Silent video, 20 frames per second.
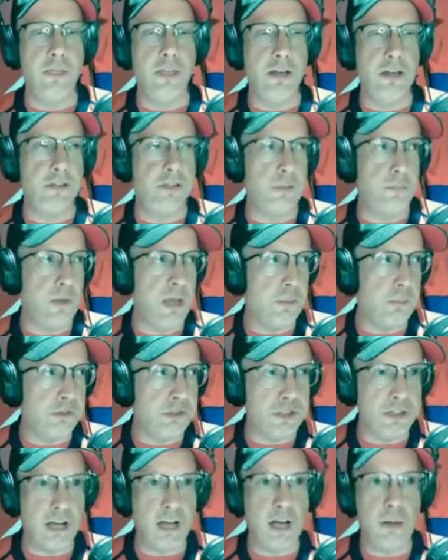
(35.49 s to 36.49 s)
than to be
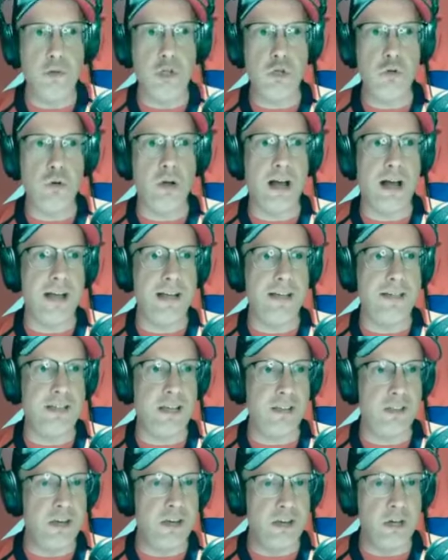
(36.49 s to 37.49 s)
able to come to you
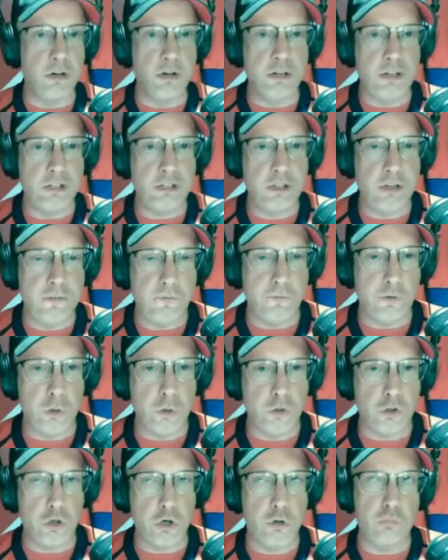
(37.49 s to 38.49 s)
guys in the near distant
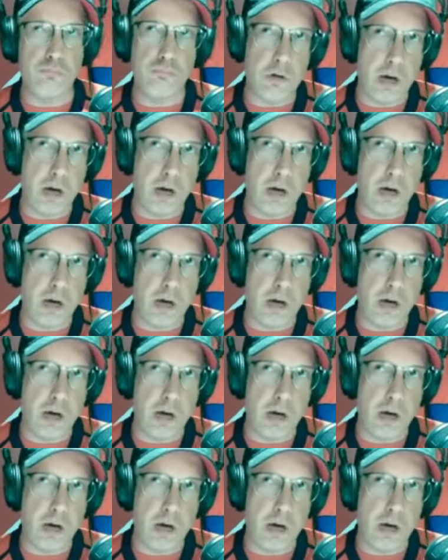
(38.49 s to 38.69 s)
future,